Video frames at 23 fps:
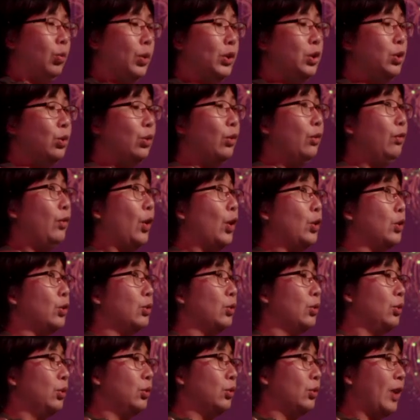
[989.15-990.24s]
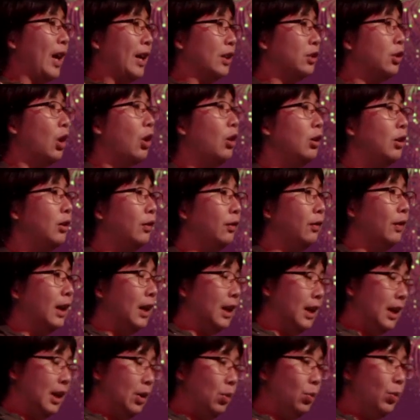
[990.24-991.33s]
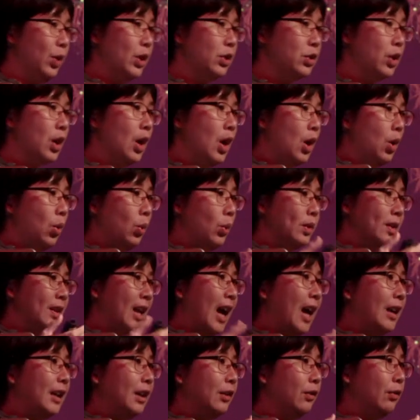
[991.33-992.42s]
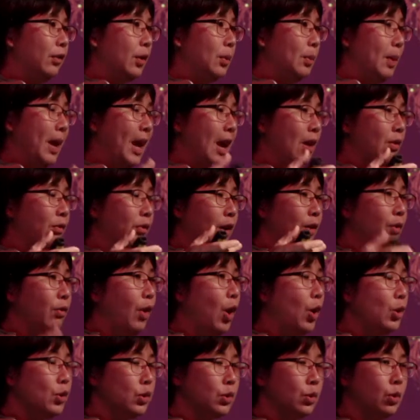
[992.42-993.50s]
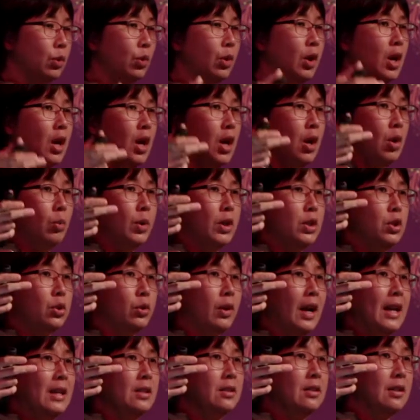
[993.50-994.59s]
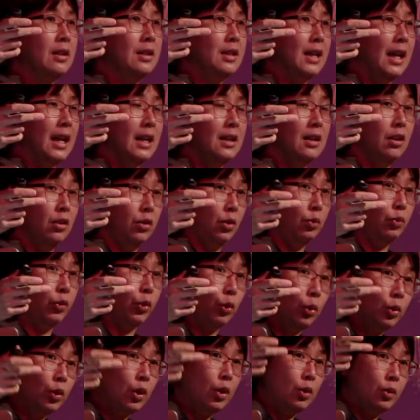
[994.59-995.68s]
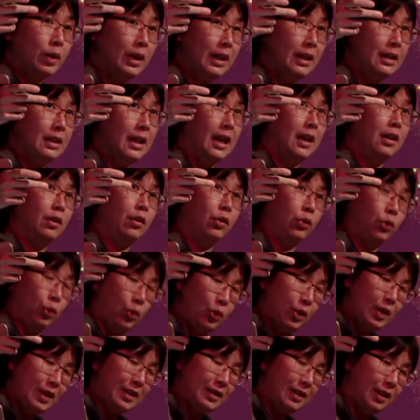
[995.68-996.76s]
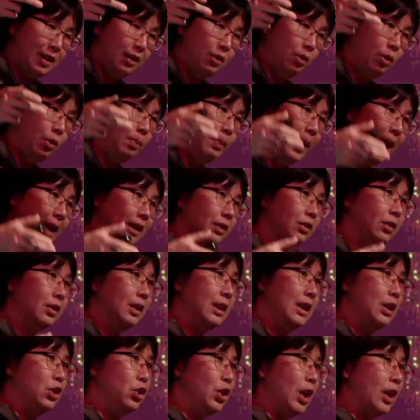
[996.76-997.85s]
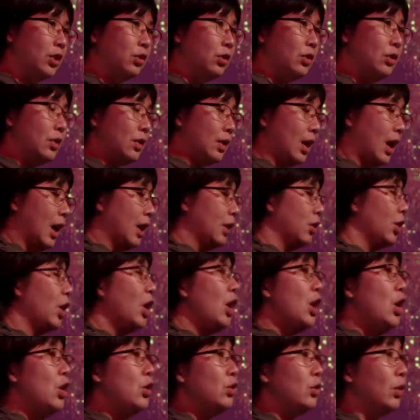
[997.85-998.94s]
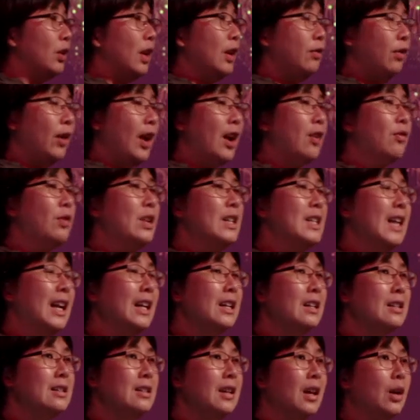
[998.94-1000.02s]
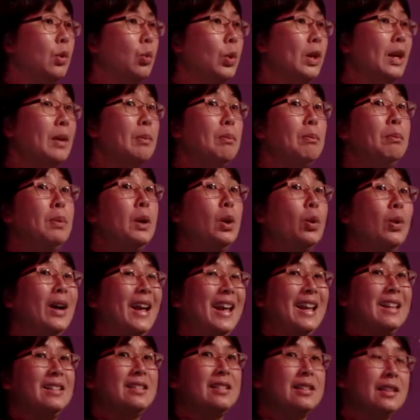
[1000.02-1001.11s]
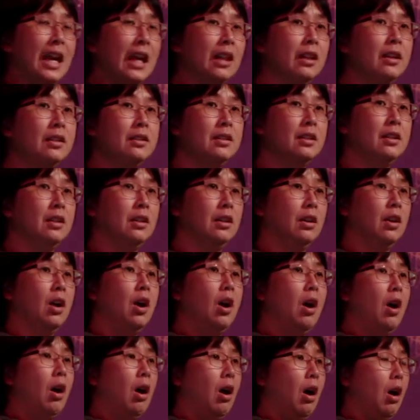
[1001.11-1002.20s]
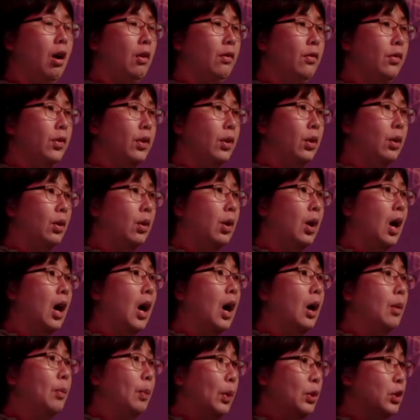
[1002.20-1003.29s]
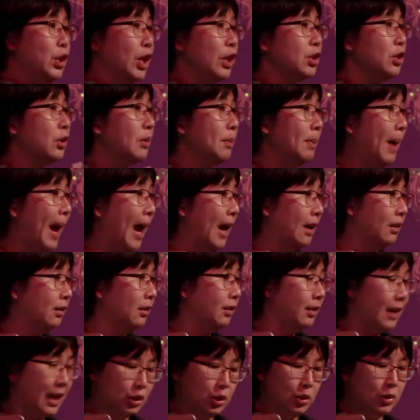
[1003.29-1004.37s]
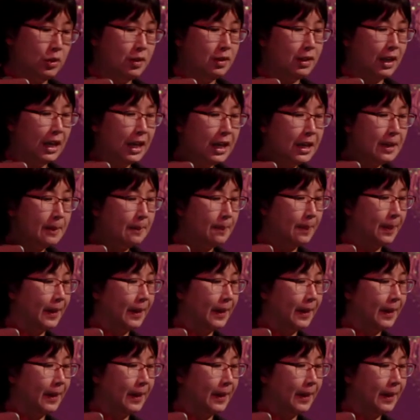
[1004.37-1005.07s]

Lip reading: do virtual tractography, in which starting from every voxel, we trace the data through the gridded data, through the signal back to the injection site. So then for every data set, we can build a skeleton of the projection pattern that you see.